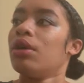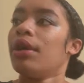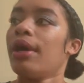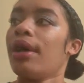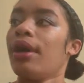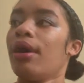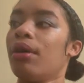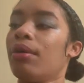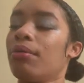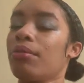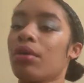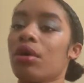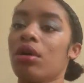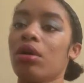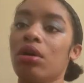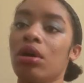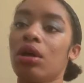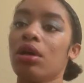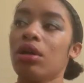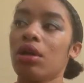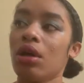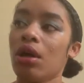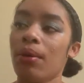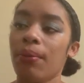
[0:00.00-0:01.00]
I'm
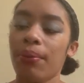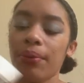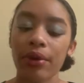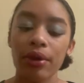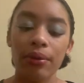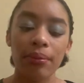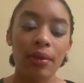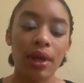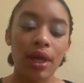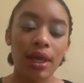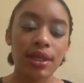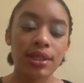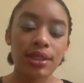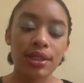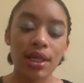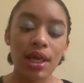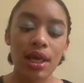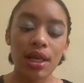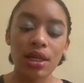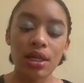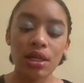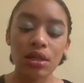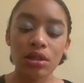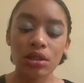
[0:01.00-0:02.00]
gonna put my
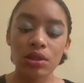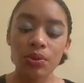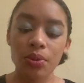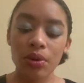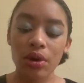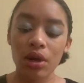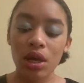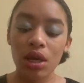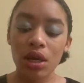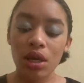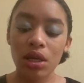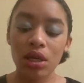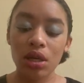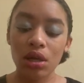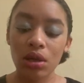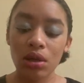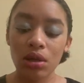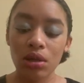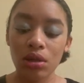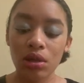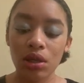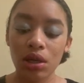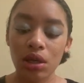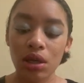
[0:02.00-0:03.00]
setting spray
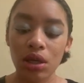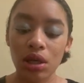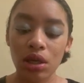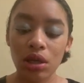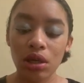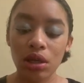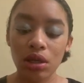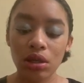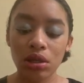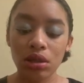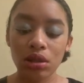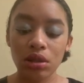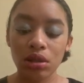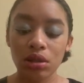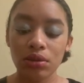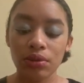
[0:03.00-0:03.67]
on.